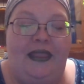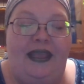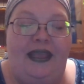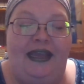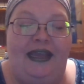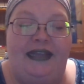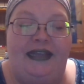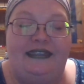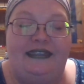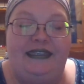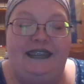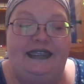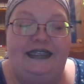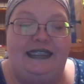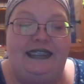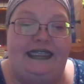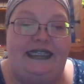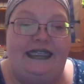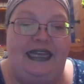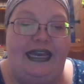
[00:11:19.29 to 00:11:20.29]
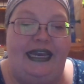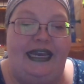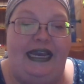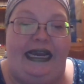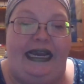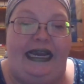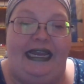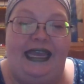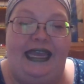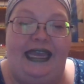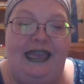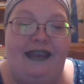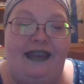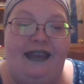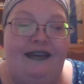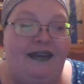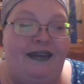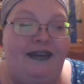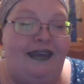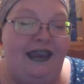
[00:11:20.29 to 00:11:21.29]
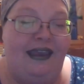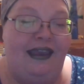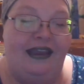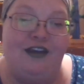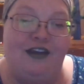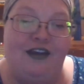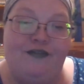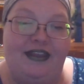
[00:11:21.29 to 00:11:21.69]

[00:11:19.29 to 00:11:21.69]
And to this day, I cannot